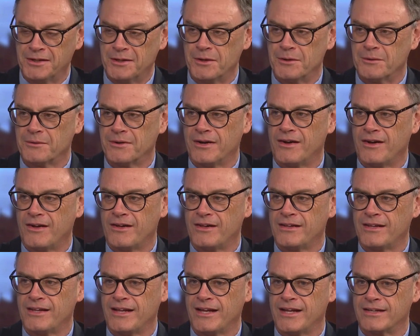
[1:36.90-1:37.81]

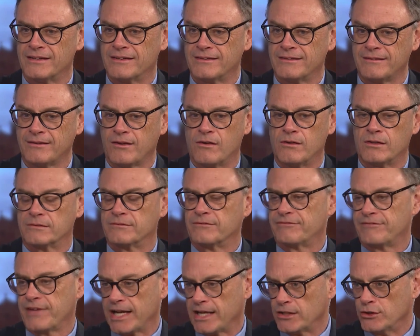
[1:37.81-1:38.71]
and called him
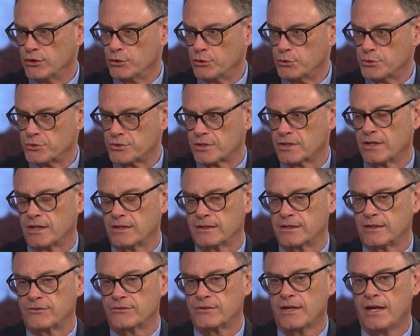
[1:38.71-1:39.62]
fake news and all
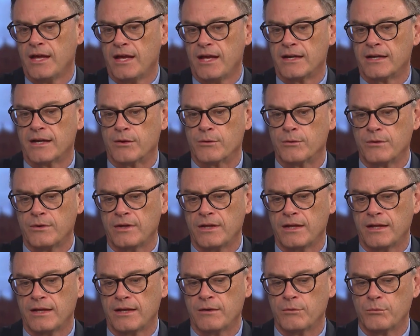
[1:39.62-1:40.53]
this. Now,
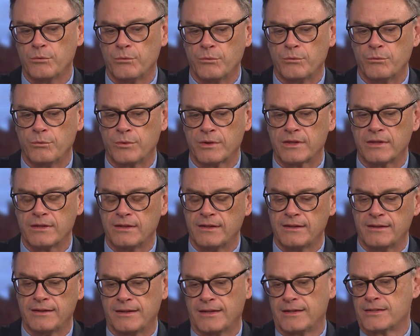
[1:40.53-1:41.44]

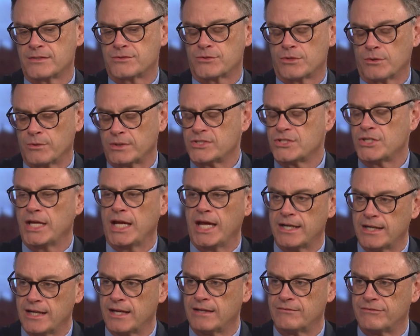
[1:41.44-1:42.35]

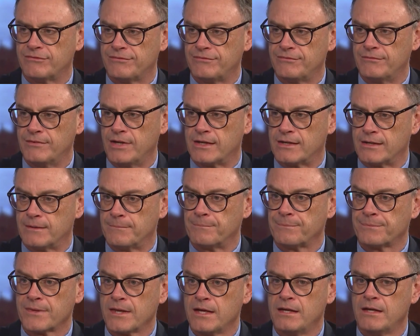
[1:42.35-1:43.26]
CNN,
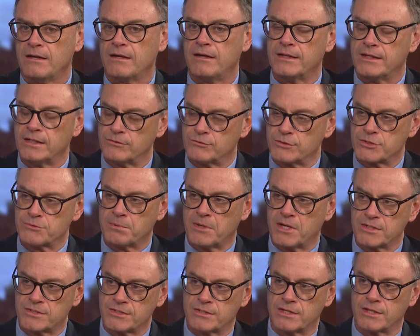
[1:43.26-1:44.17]
in
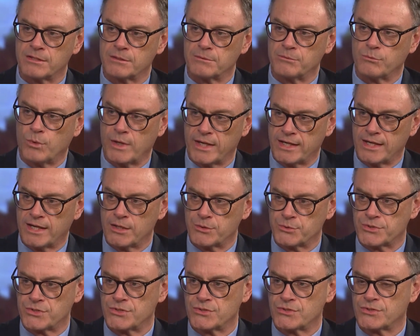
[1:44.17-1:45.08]
response to the White
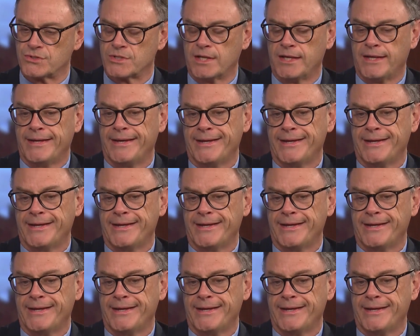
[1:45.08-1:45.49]
House's